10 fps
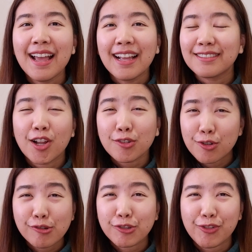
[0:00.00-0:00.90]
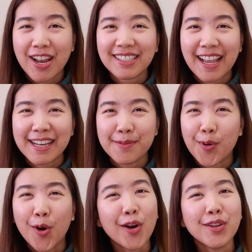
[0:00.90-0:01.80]
not too stressed
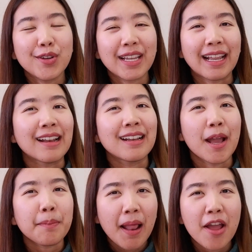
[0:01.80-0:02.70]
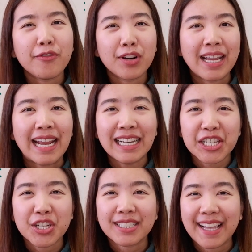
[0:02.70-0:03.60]
anymore, you can apply for the
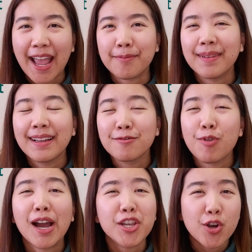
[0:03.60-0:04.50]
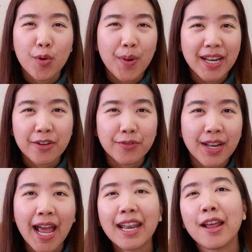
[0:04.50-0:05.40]
English exam while you are waiting for
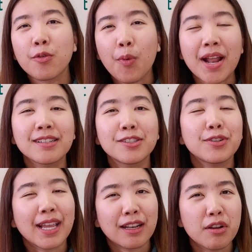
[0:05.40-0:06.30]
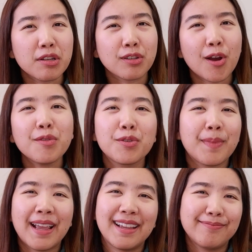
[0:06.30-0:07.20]
that. And once you get the result, you
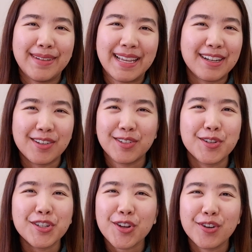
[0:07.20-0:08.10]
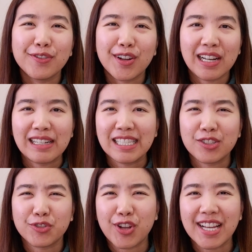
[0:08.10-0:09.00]
might be good to go for the
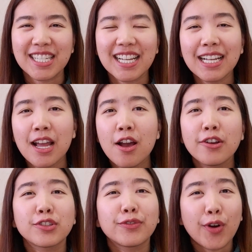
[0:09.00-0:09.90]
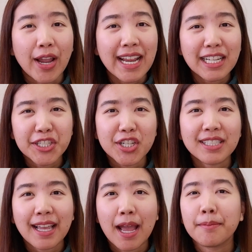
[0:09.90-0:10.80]
registration. So for English
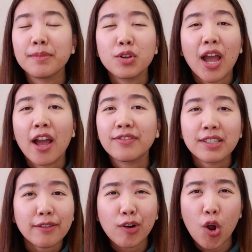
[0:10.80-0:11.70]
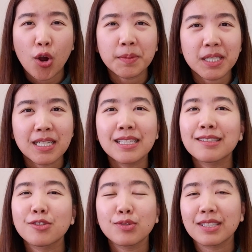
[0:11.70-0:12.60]
exam, you have several options
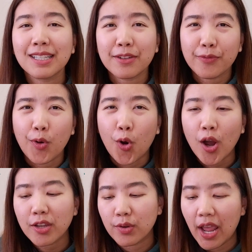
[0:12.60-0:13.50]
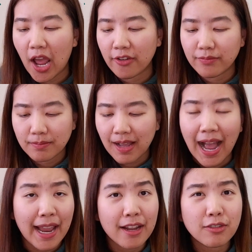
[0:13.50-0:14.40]
to sit for. You have
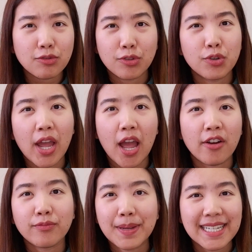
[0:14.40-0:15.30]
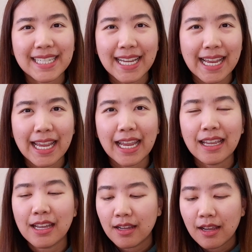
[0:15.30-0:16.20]
IELTS, you have PTE,
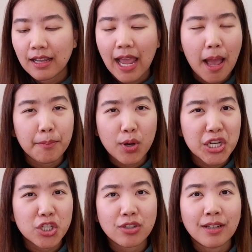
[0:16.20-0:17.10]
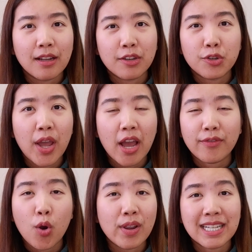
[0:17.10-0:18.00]
Cambridge, you have
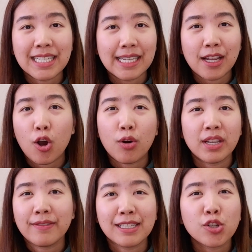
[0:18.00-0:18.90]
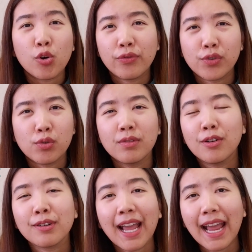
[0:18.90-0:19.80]
OET or even TOEFL.
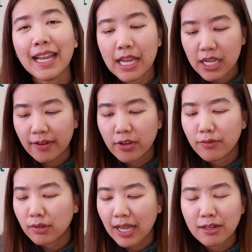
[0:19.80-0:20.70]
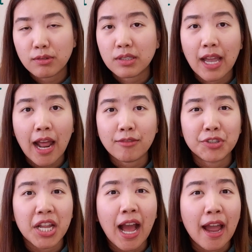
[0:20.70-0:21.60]
Okay, if you would like to start with
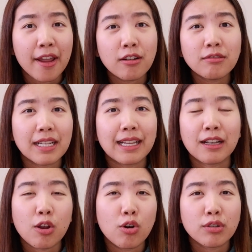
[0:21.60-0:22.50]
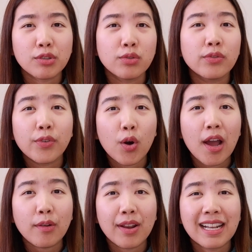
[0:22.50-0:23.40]
IELTS, it can cost you
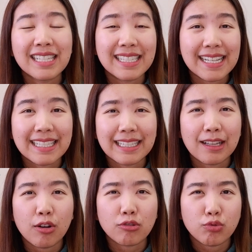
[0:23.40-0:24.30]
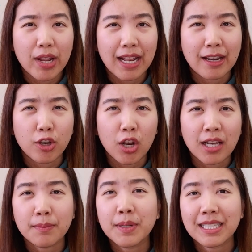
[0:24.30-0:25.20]
460 Australian
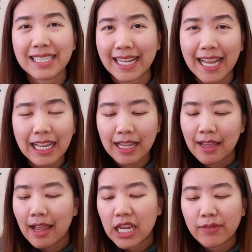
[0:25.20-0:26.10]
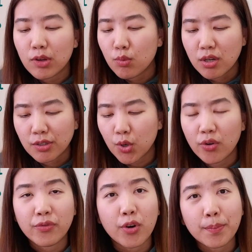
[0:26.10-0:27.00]
dollar per sitting. If you want to go
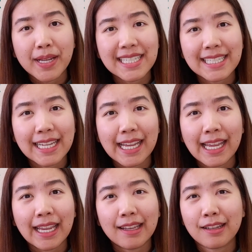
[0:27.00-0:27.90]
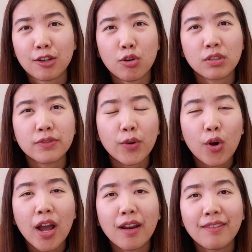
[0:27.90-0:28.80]
for PTE, it can cost
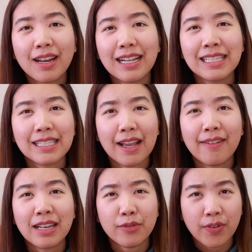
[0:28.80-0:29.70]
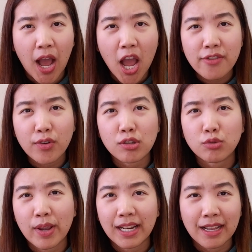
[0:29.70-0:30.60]
475
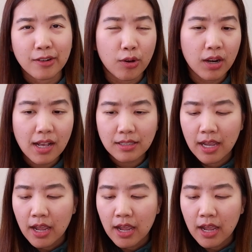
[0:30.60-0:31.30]
Australian dollars.